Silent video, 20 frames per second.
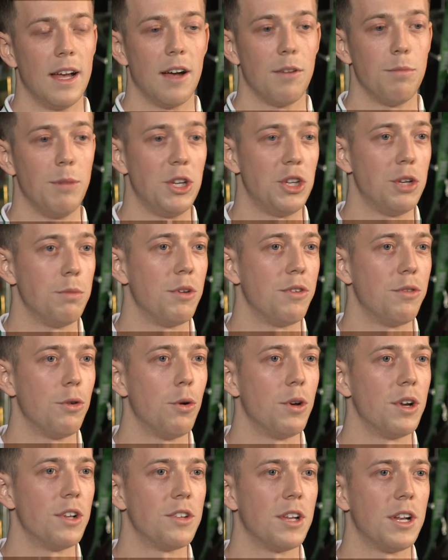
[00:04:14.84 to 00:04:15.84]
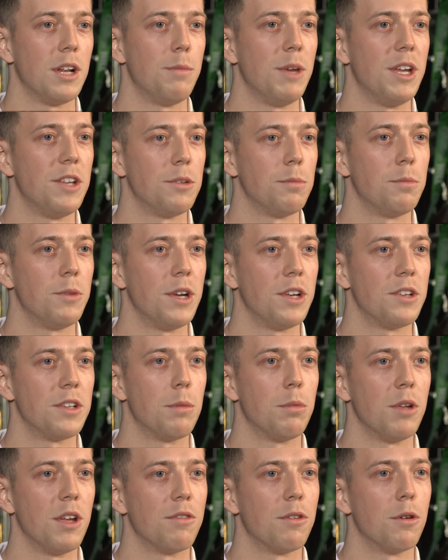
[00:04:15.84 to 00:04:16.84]
I've mentioned before, it's an amazing place
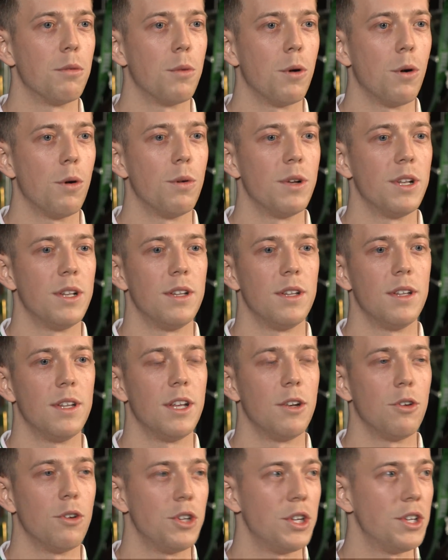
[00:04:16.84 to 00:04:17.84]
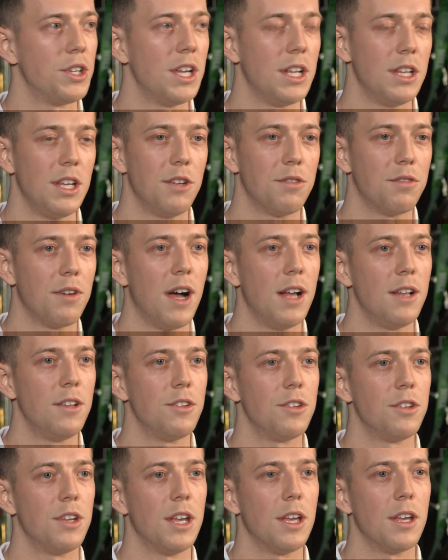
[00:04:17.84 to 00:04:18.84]
to play football, and as you say, these
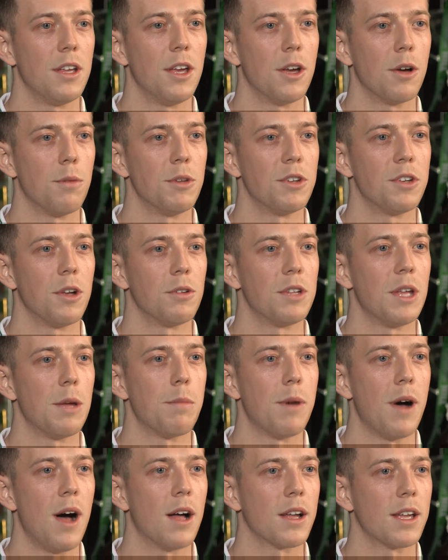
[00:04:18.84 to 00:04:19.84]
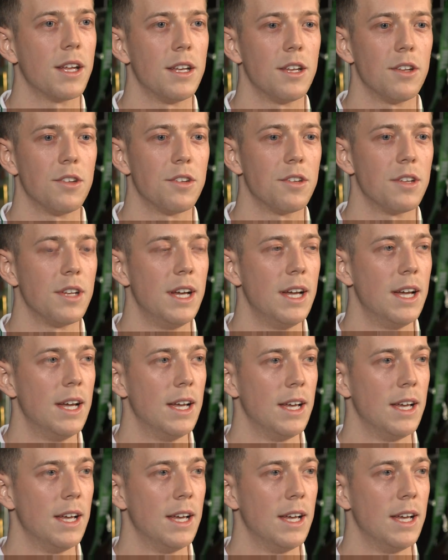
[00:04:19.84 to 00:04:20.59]
fans, you come to Celtic Park and it's